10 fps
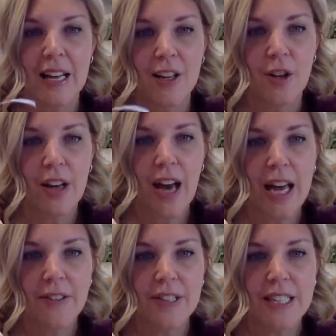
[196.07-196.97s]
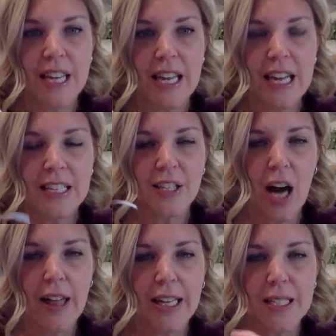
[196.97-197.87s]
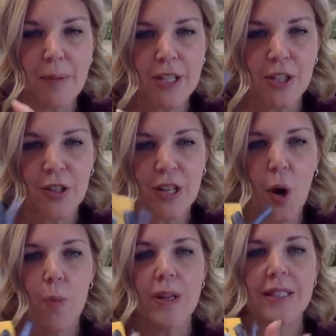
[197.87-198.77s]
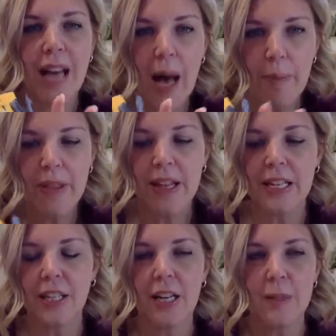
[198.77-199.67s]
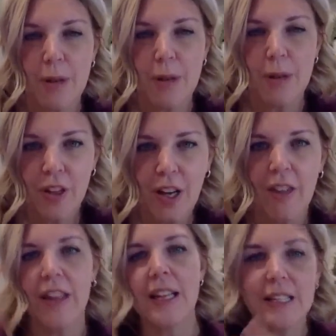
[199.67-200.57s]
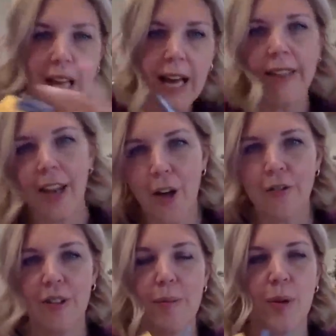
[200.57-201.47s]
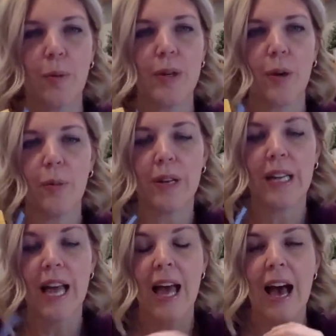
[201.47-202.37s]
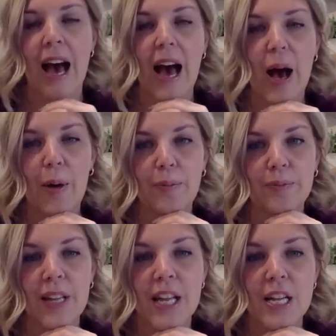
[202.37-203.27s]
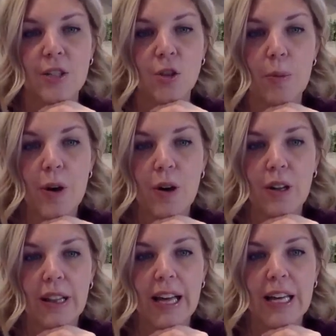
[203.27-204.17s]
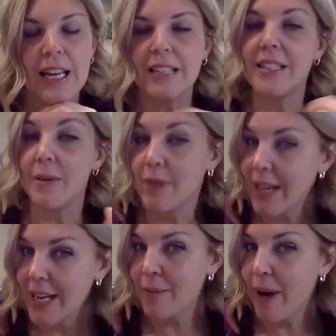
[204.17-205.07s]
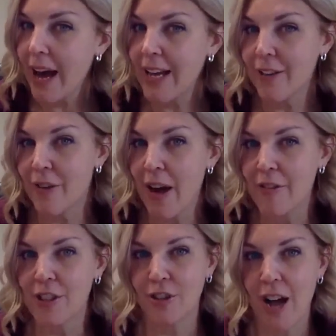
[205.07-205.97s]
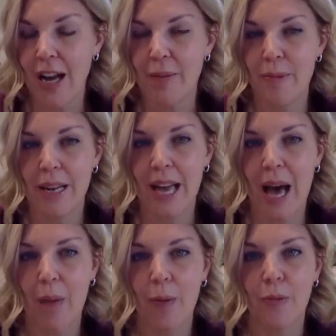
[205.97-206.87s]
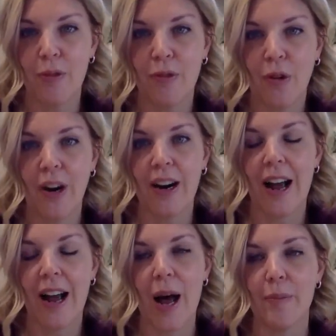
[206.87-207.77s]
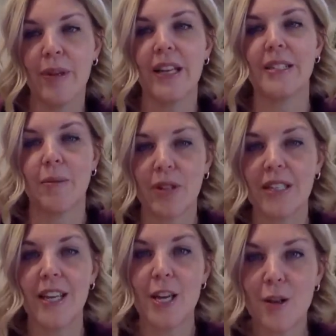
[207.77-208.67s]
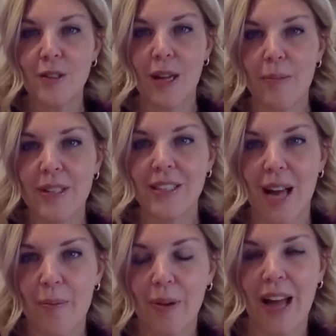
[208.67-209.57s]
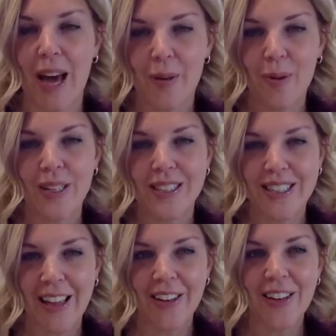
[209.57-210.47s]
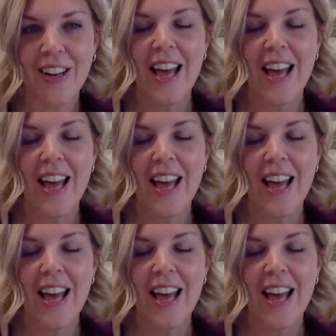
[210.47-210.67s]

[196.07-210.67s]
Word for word: you can kind of see it's got like a special, it opens up, and then it's got a special thing on the inside that all flips open, open. Um, so don't be like intimidated by it if you haven't tried a mini album before, um, because I'm going to take you step by step on how to put it together.